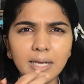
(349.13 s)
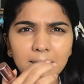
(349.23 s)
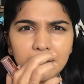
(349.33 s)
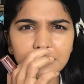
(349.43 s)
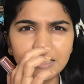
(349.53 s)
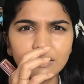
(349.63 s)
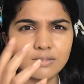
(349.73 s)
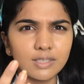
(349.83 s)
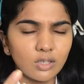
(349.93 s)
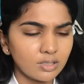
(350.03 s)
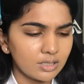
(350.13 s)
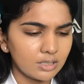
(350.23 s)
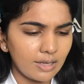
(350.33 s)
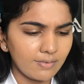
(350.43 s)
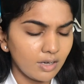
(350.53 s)
I guess six fifty or
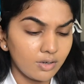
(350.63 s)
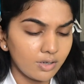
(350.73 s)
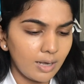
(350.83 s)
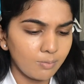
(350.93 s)
seven hundred.